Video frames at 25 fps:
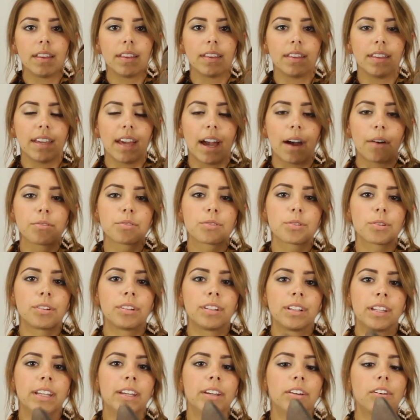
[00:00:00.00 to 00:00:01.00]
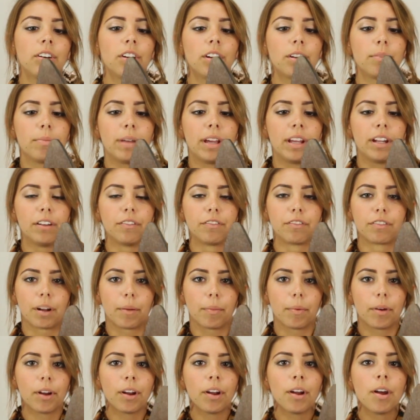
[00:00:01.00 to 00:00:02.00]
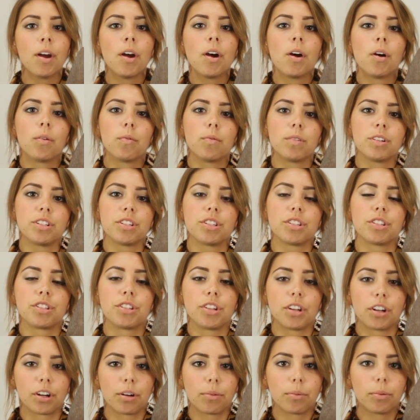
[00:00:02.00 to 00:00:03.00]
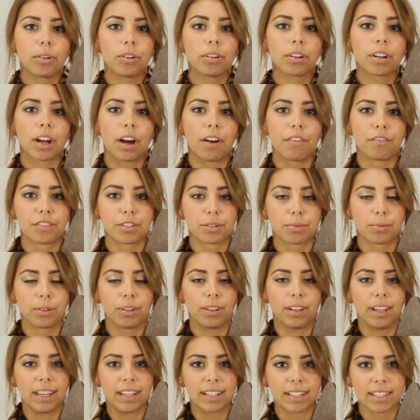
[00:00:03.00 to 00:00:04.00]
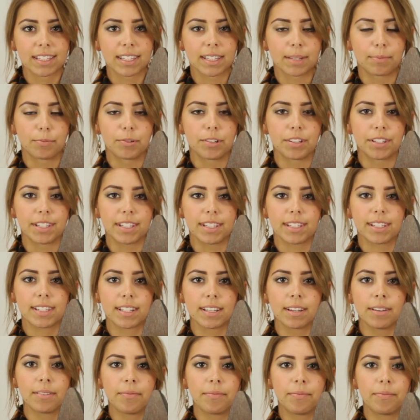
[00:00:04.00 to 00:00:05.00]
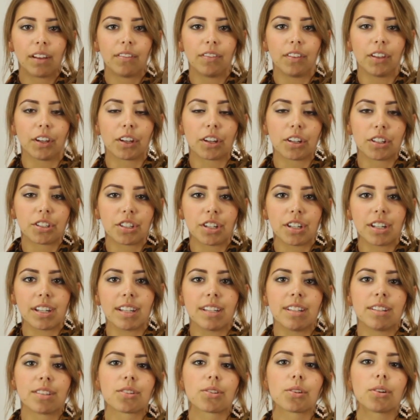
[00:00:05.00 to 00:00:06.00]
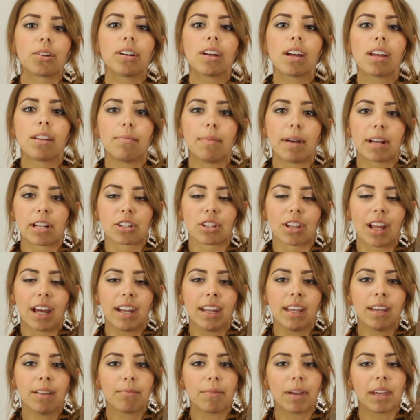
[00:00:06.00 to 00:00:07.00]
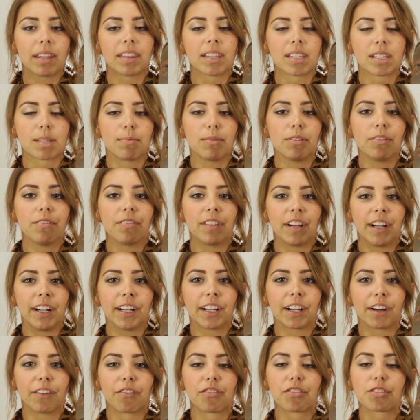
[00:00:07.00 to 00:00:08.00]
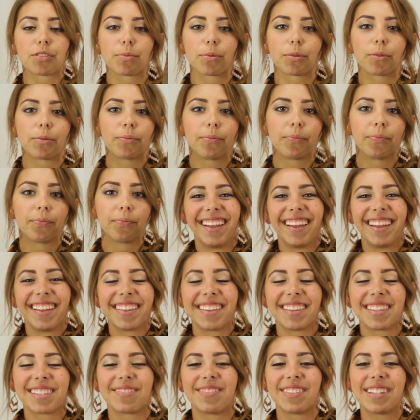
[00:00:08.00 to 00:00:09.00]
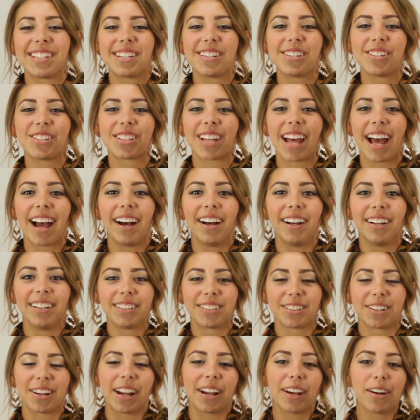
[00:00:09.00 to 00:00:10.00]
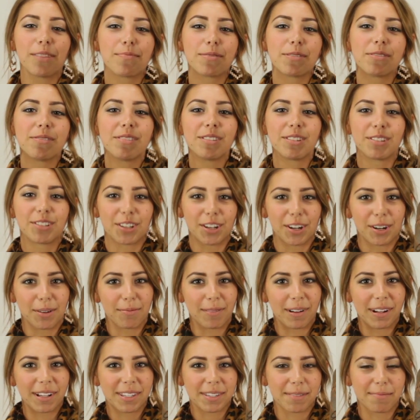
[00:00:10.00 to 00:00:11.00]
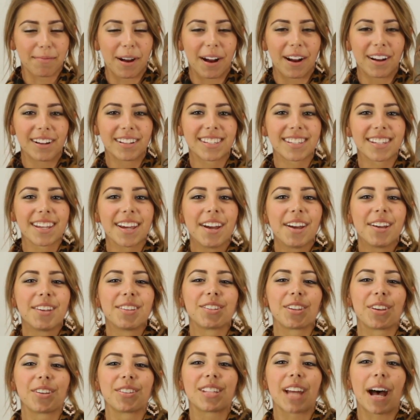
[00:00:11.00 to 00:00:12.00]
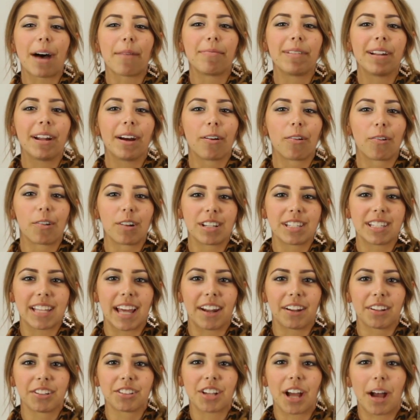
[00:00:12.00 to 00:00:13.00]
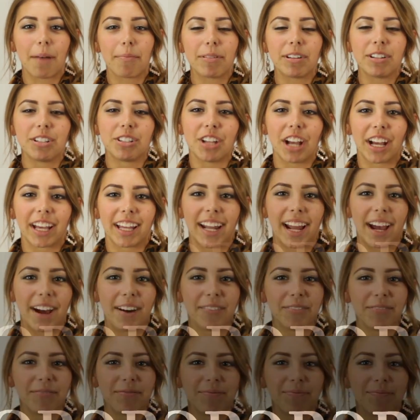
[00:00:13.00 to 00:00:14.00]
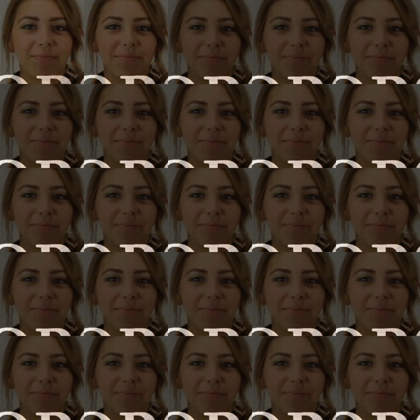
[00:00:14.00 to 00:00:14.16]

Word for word: The outsole and heel are made of rubber, which is durable, comfortable, and slip resistant. The cushioned insole and mesh lining make this boot very comfortable. This vintage style Durango boot is sure to break some hearts, so stop in at Horse Saddle Shop and check it out.